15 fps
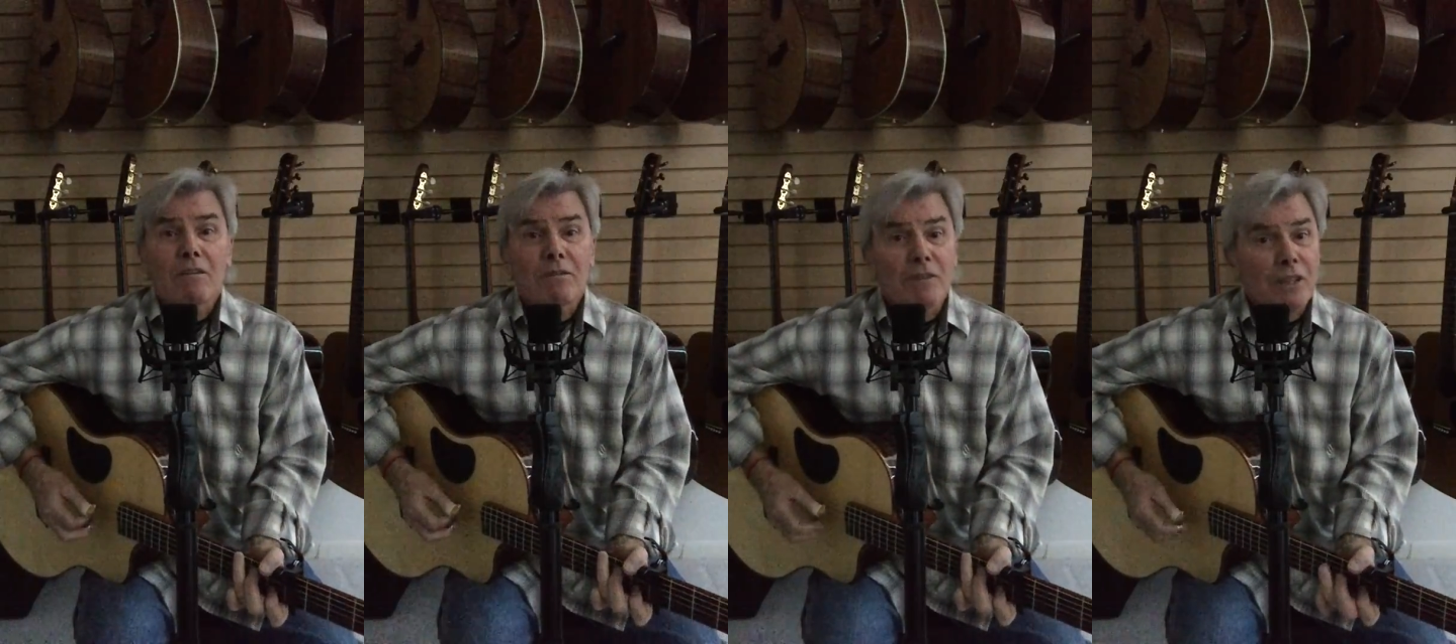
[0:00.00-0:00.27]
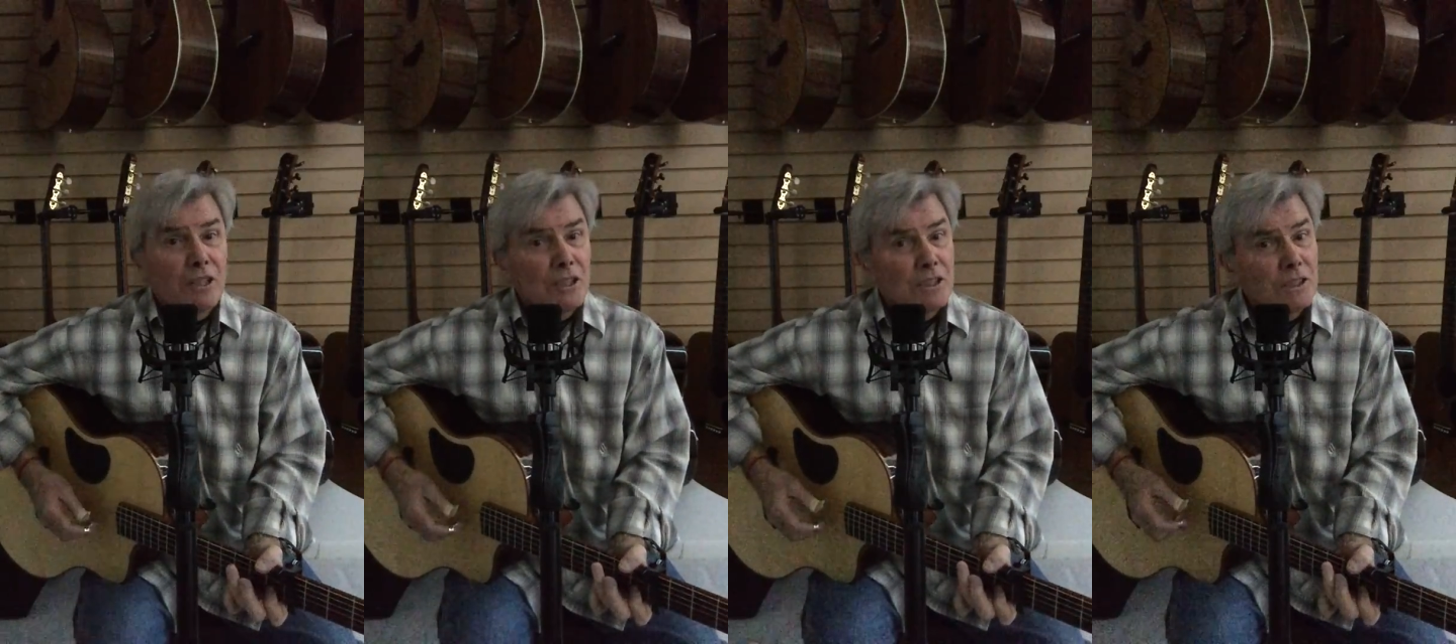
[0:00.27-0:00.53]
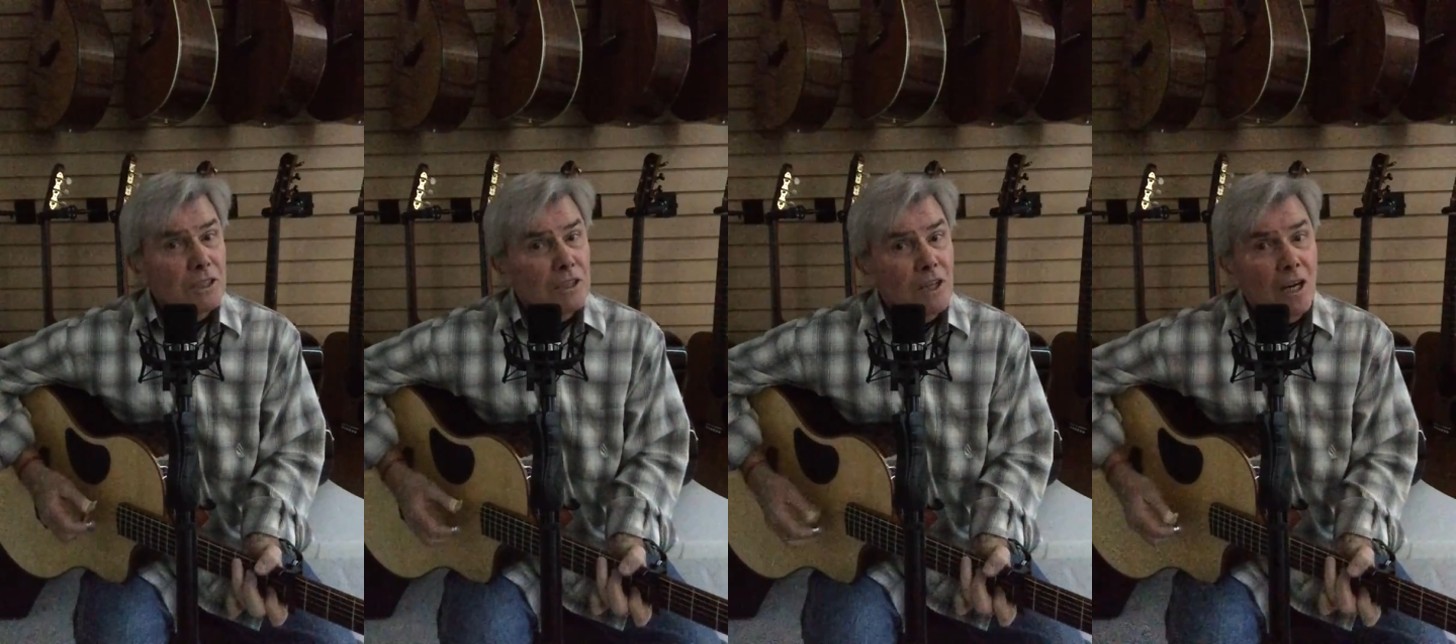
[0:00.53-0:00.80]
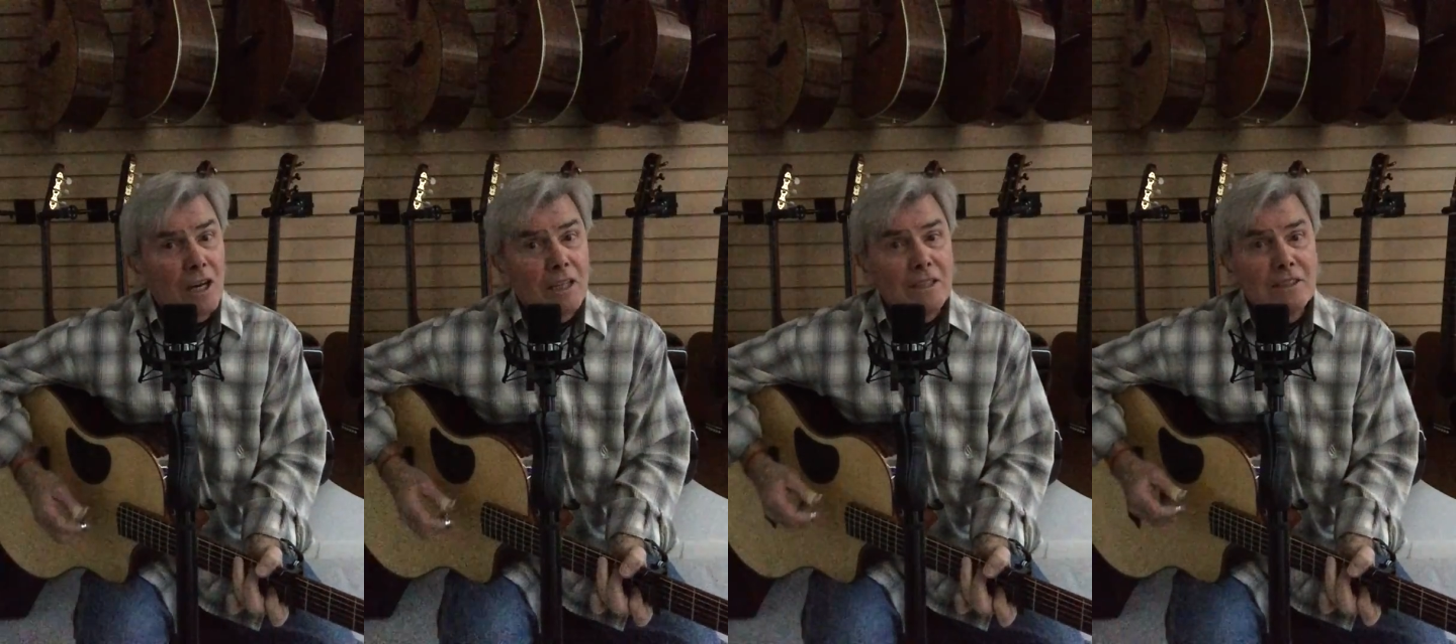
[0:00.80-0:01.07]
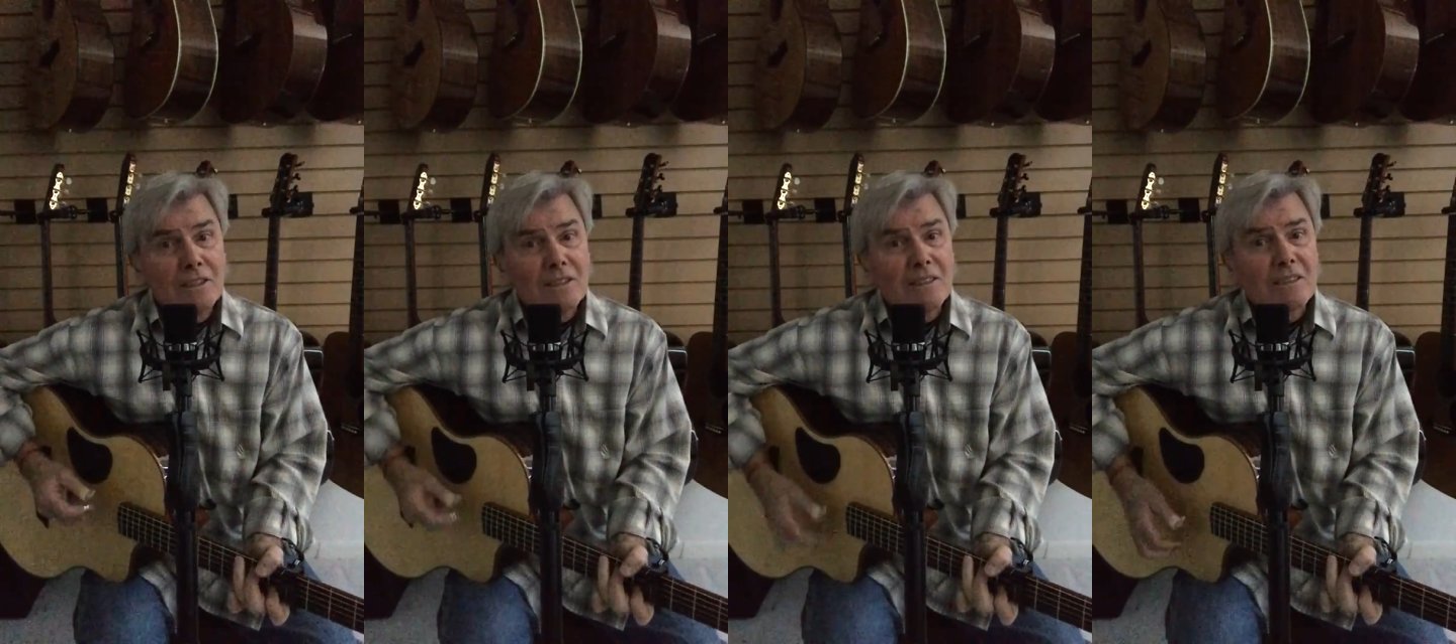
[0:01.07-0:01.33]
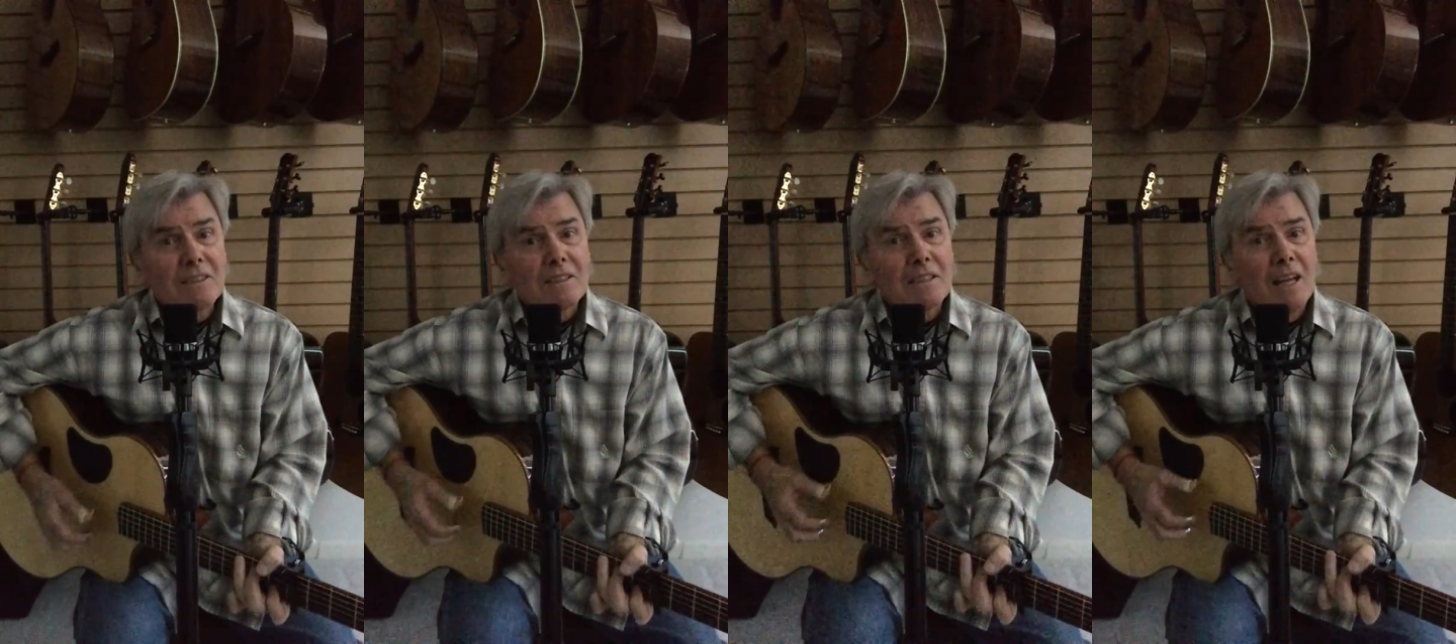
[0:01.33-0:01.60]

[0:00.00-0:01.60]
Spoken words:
fills the darkness